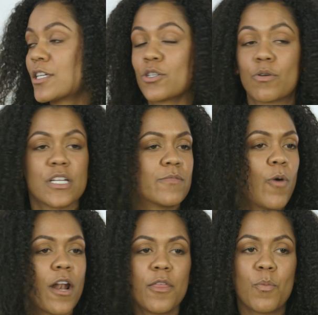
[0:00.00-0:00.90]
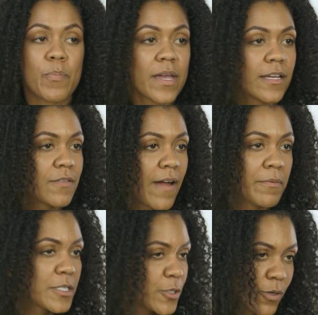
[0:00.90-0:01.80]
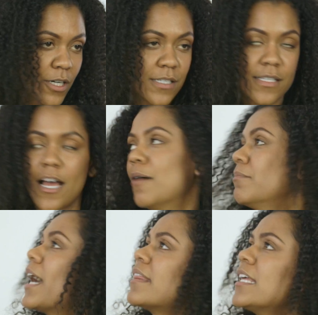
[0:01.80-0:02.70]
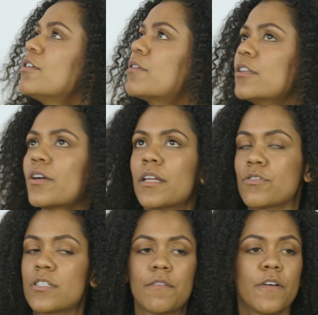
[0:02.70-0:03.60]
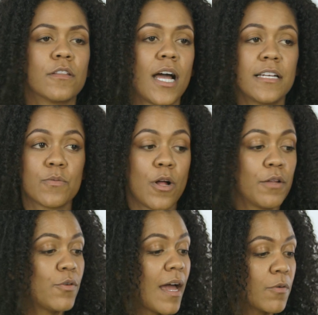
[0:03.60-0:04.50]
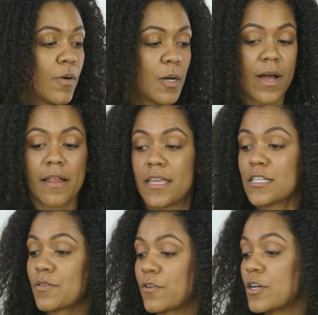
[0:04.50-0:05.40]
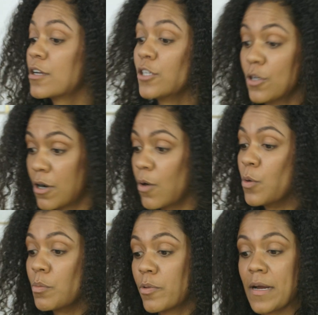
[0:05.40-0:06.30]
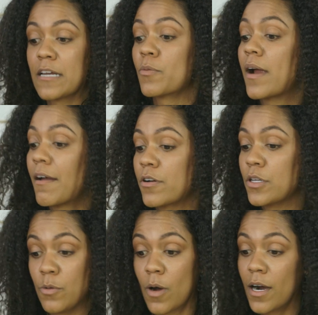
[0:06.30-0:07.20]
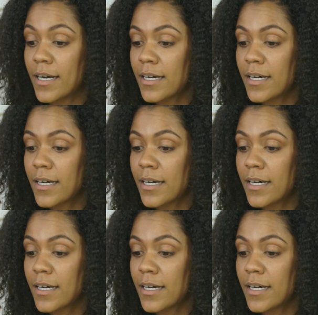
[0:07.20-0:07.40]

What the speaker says: store. It's one of their biggest fabric stores. I think you can look at their stuff online as well if you ever want to buy things for your own parade or wherever you are.